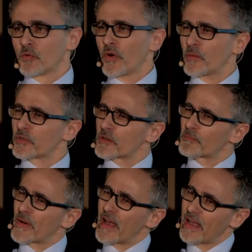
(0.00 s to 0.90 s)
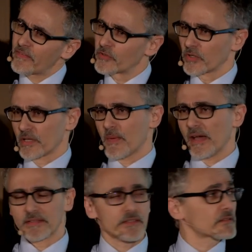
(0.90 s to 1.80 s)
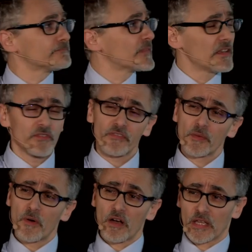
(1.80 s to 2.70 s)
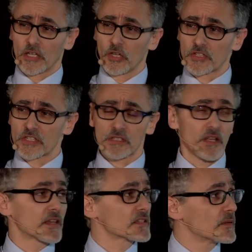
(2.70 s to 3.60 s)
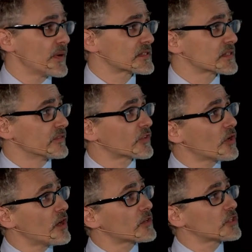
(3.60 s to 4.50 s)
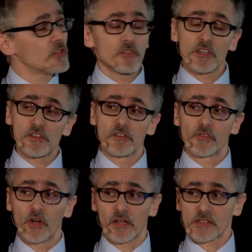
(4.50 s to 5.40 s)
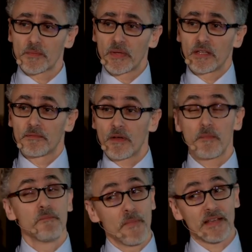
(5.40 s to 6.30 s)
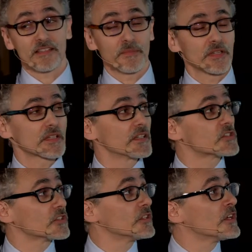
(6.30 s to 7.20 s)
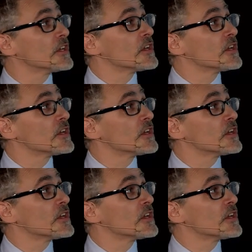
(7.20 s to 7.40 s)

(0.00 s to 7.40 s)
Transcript: right, which are behaviorally based, even if the market looks like it's competitive. So a huge issue for us had been, a massive political issue,